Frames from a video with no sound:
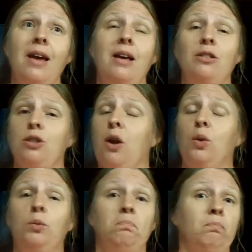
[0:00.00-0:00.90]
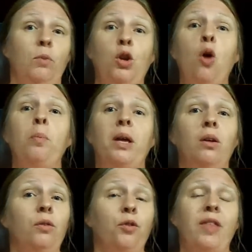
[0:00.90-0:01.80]
So no
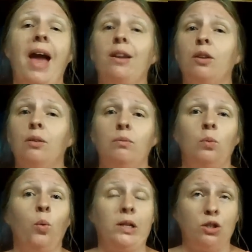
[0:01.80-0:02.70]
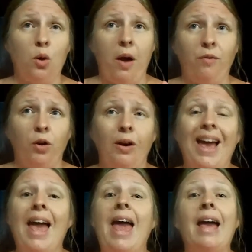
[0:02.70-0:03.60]
bill for that whatsoever
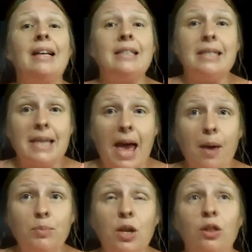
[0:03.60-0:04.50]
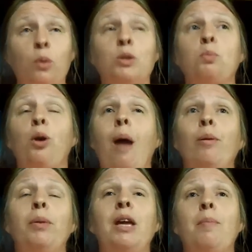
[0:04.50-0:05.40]
except there was
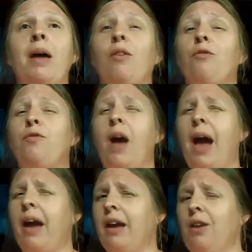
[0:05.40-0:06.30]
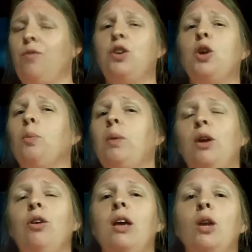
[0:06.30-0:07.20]
probably about a five year
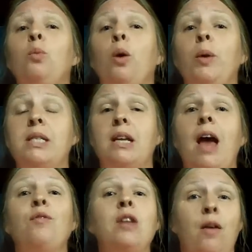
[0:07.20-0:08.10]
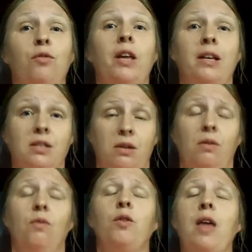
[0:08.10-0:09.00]
period where we did have Netflix
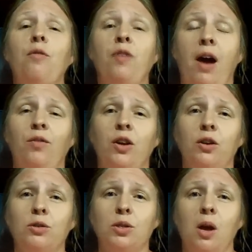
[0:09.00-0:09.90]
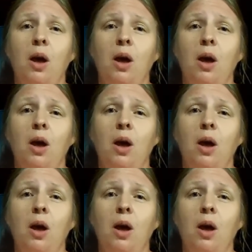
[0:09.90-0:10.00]
for that five years.